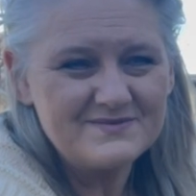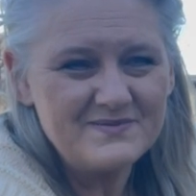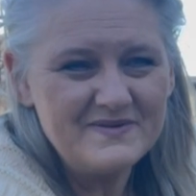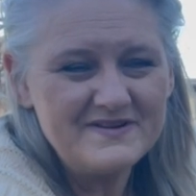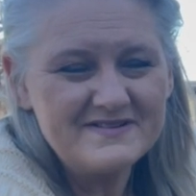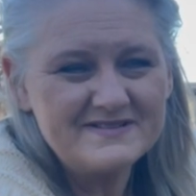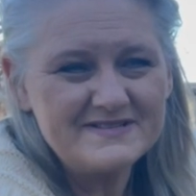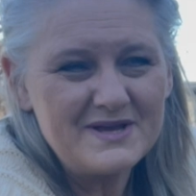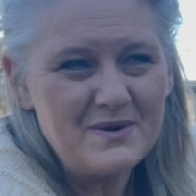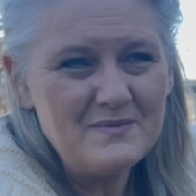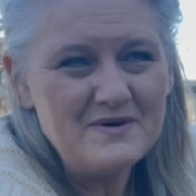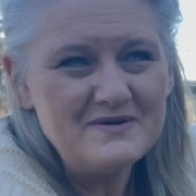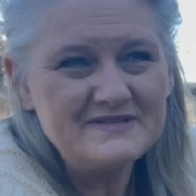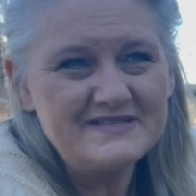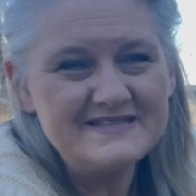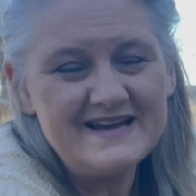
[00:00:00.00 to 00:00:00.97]
Winter's
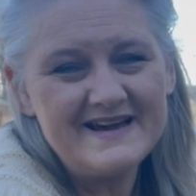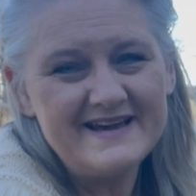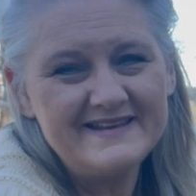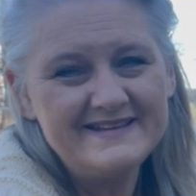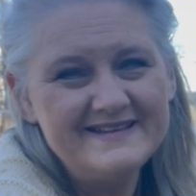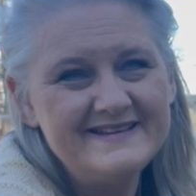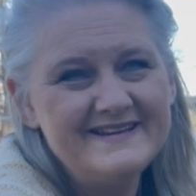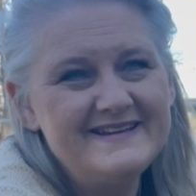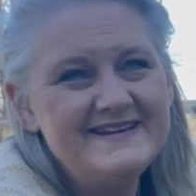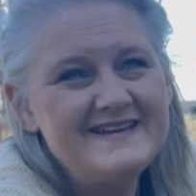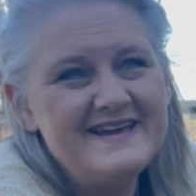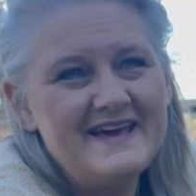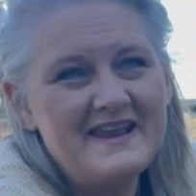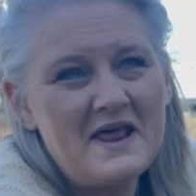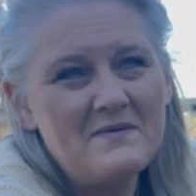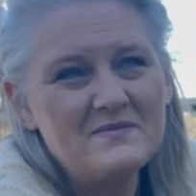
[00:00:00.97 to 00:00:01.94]
almost done,
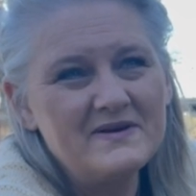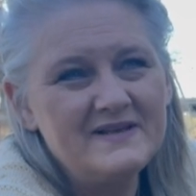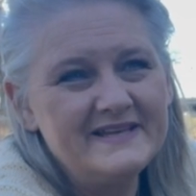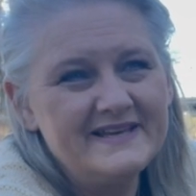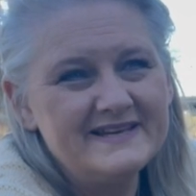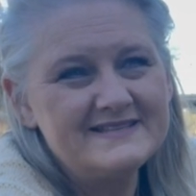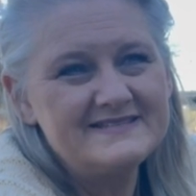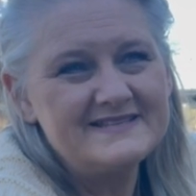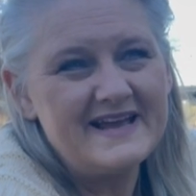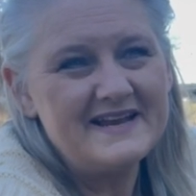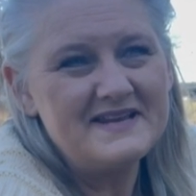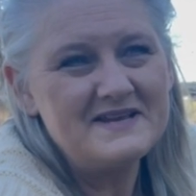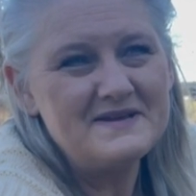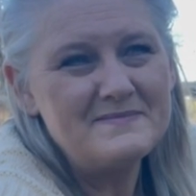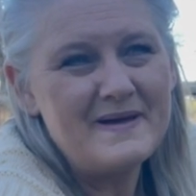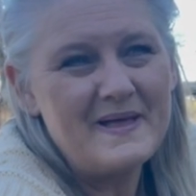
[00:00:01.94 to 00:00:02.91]
and I'm really
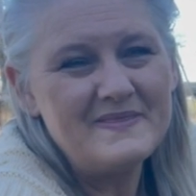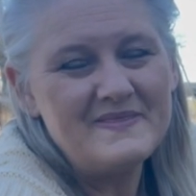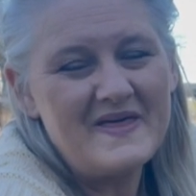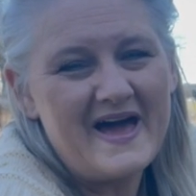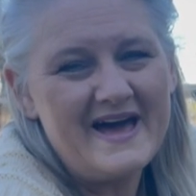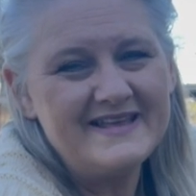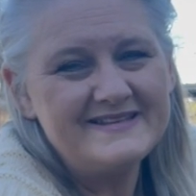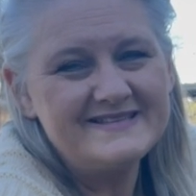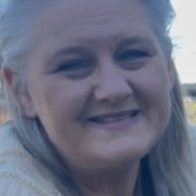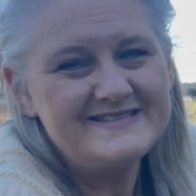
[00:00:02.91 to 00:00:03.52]
excited about that.